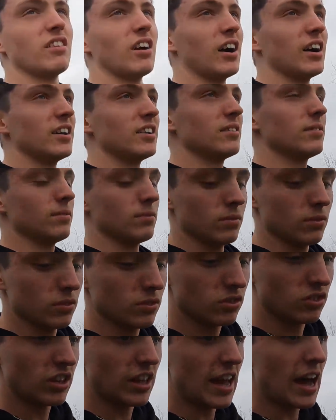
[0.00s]
Right,
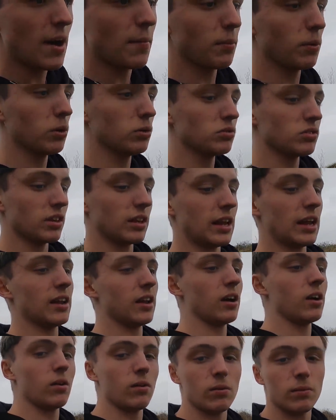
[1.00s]
see apples and
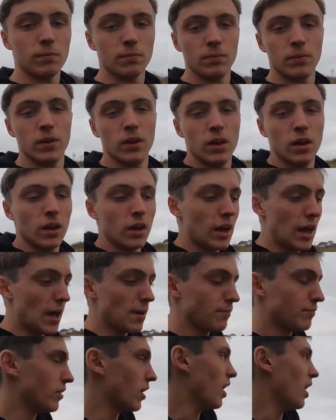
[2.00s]
then I'll
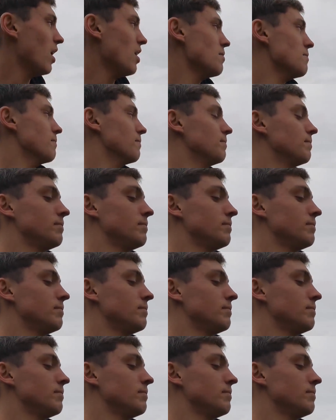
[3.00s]
head for home.